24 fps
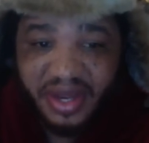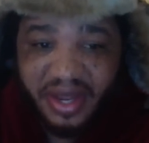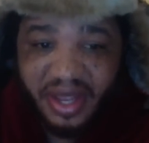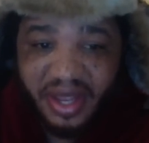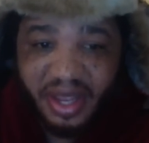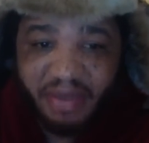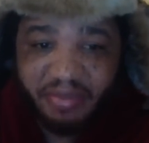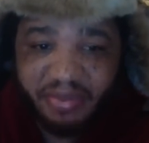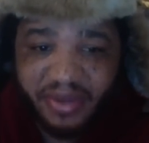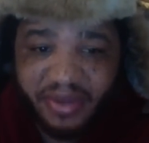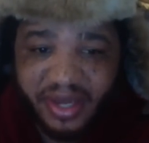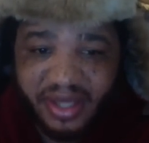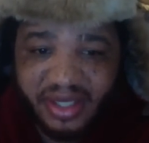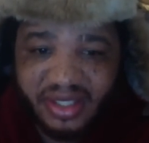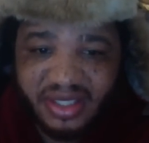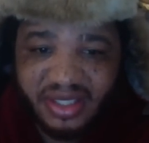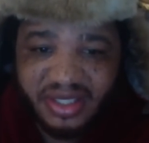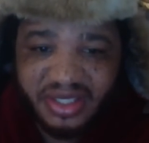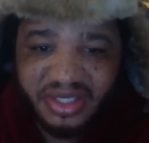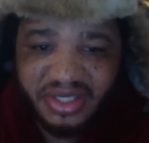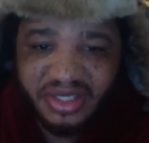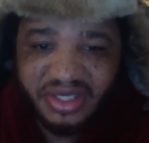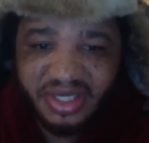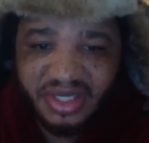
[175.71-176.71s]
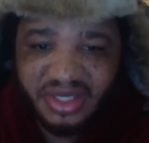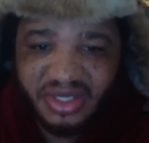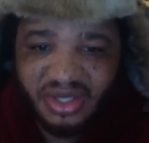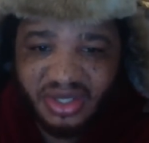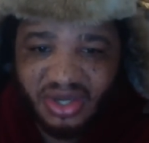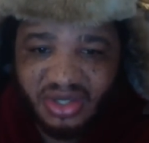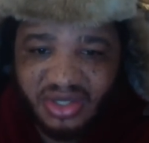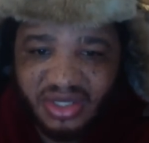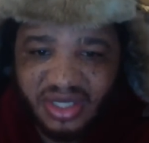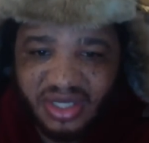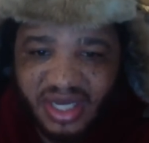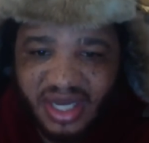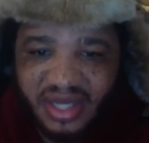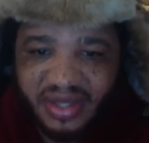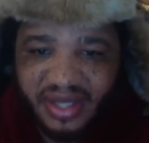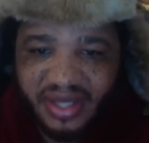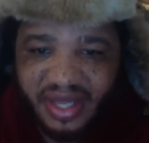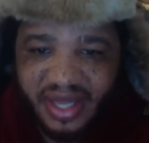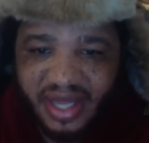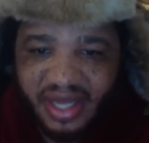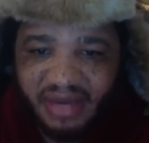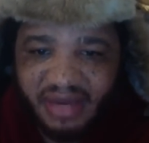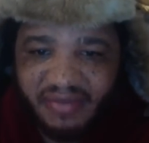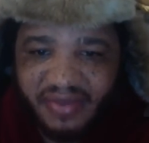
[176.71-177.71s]
Apparently, the suggestion also got in the
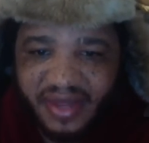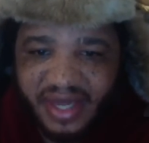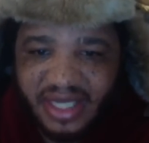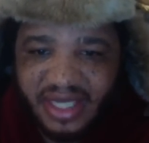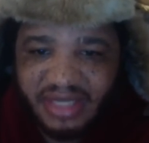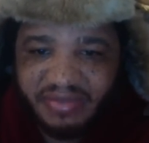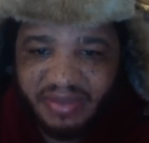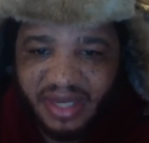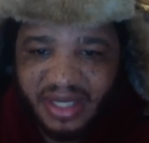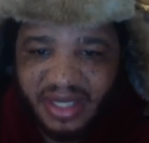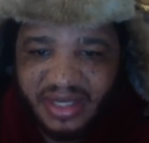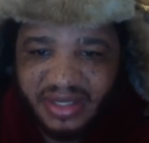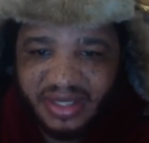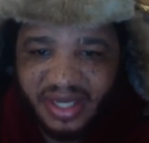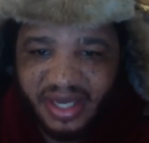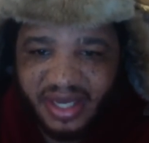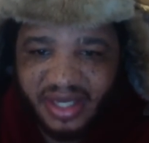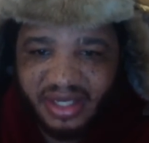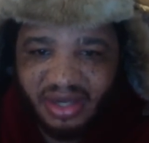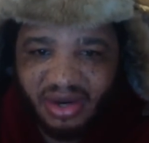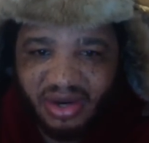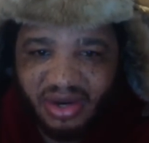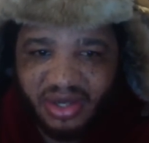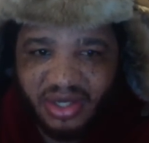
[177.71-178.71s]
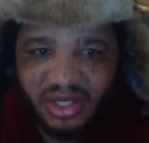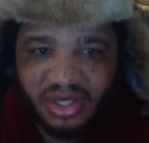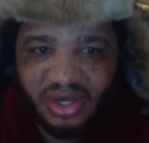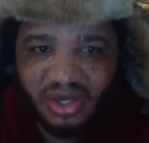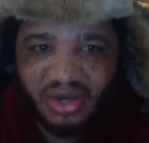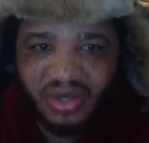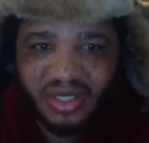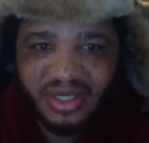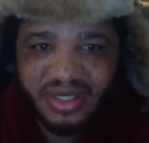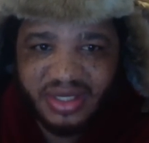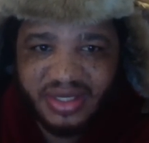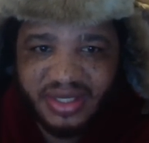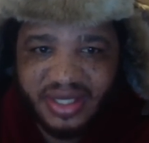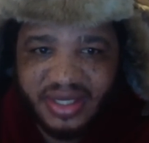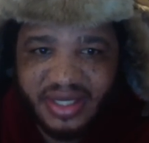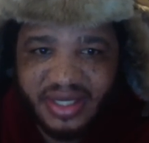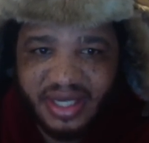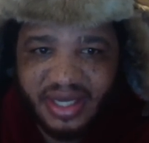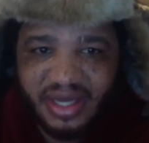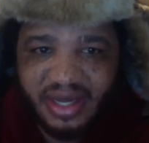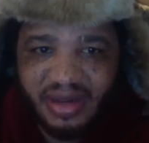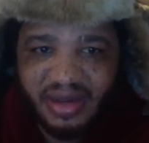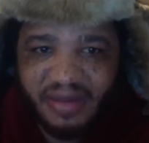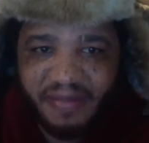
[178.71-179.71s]
head of Xbox thinking hard to go. He said,
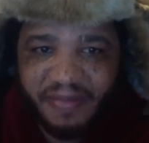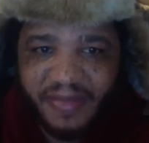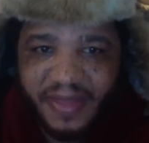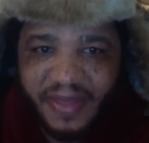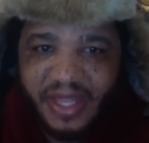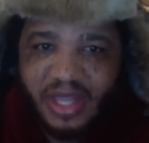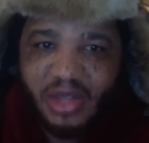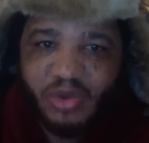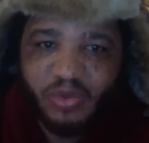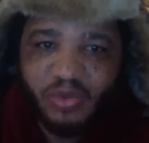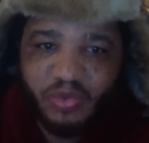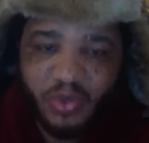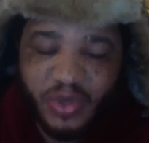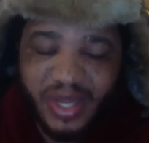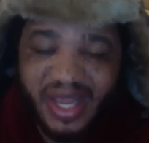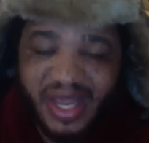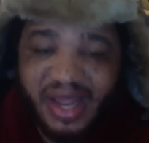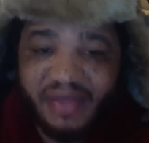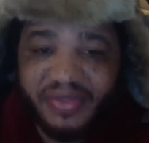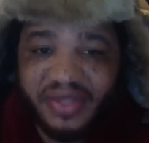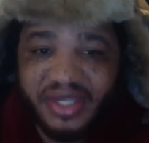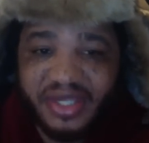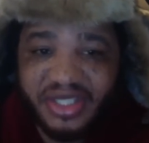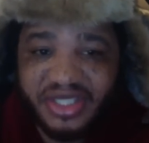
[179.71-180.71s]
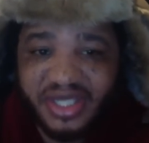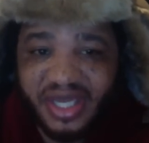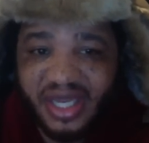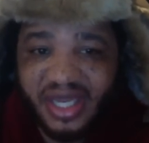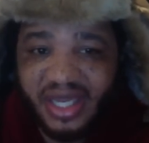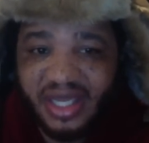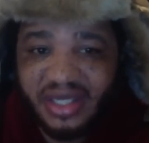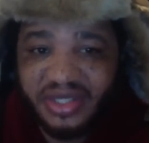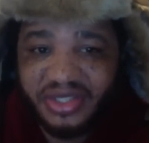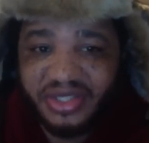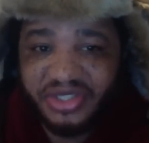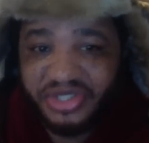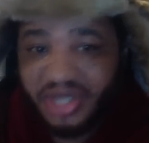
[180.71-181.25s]
um, we'll have to change